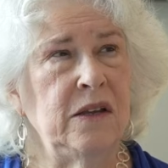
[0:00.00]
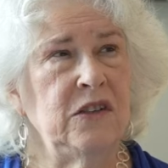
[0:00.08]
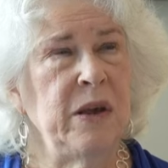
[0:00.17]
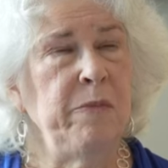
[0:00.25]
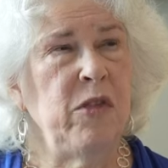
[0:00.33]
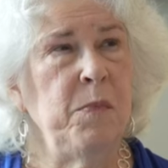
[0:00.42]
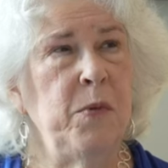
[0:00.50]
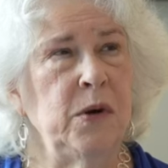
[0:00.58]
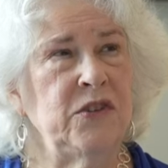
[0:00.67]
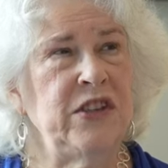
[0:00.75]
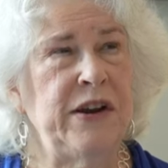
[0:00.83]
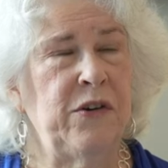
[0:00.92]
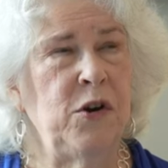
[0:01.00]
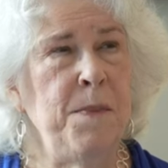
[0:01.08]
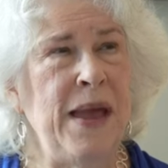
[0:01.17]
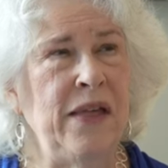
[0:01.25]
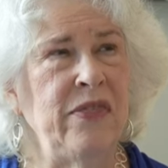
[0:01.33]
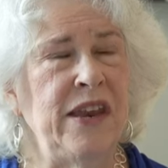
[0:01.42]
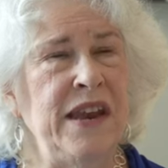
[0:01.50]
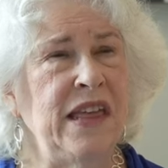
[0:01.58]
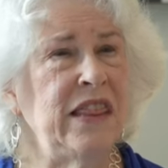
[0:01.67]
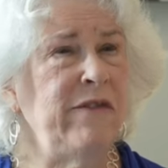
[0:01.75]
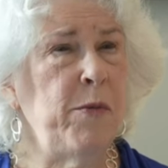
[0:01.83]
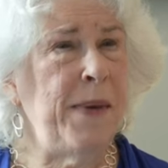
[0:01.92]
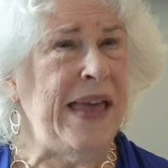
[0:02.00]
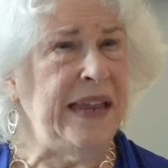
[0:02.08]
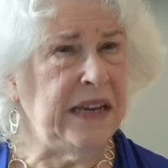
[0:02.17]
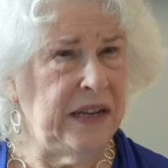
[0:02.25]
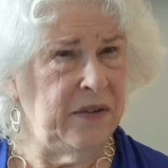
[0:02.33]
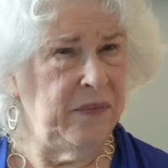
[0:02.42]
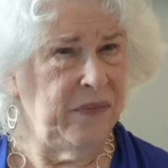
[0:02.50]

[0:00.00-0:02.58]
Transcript: some of the books that are about the death of a pet